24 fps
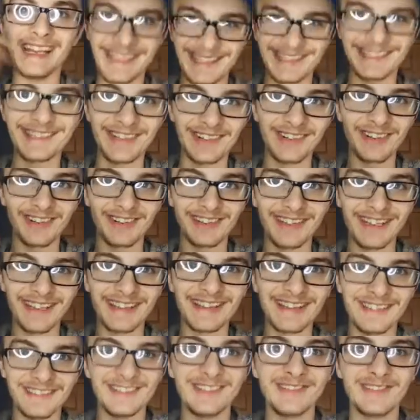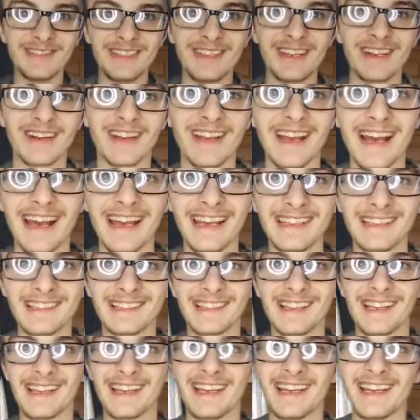It's totally the new year,
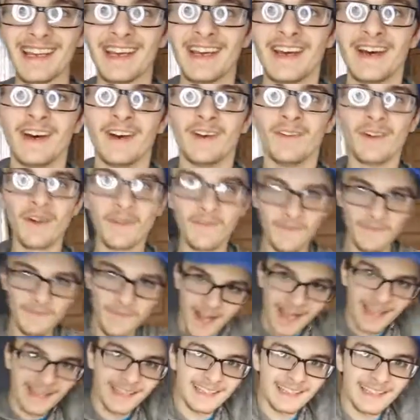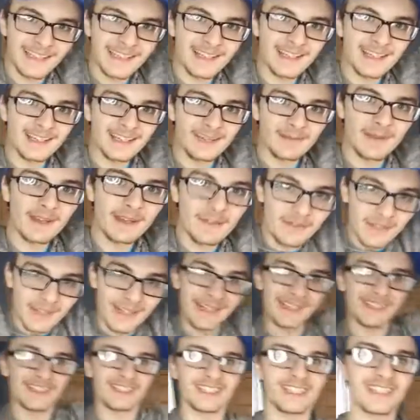guys. We're finally gonna be
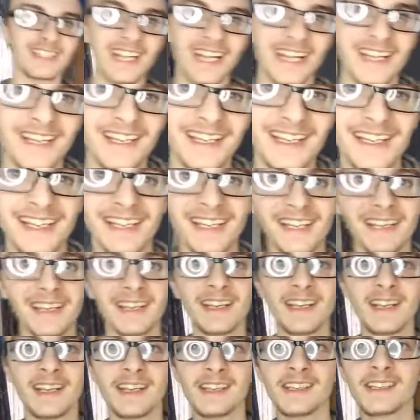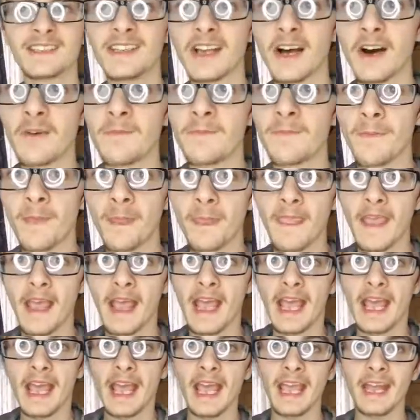rich! So,
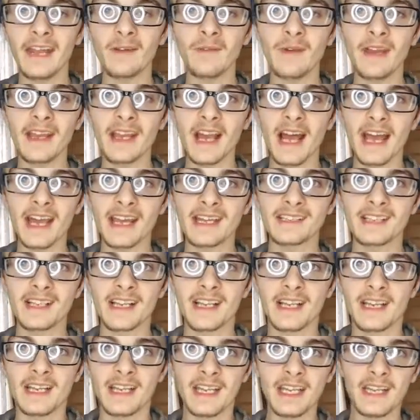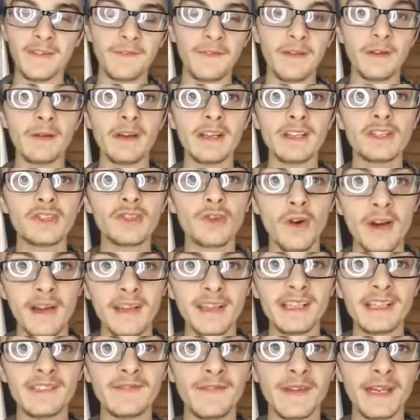anyway guys, if you enjoy
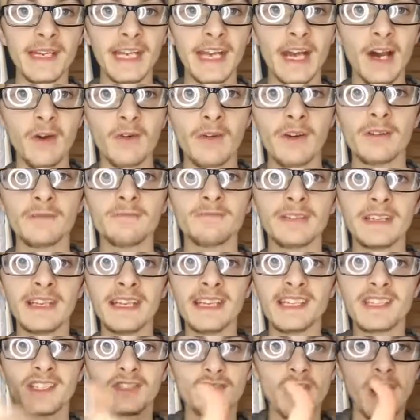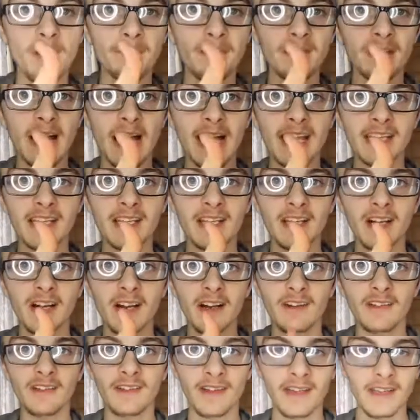this video, please drop a like.
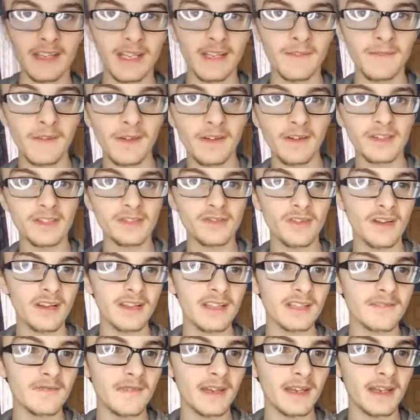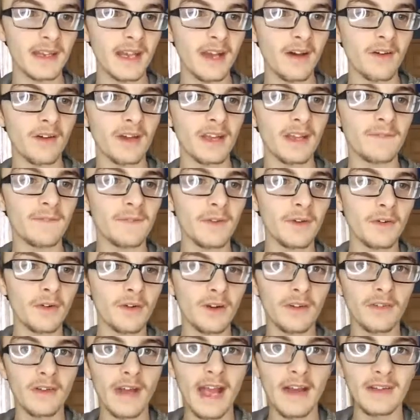If you enjoyed this video, if you
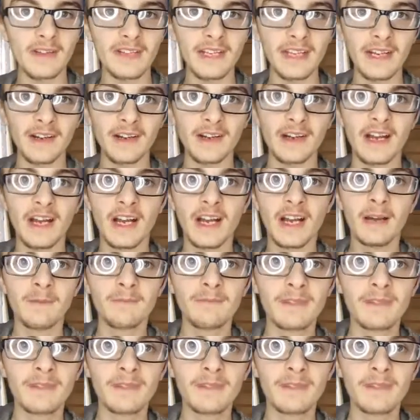were around here,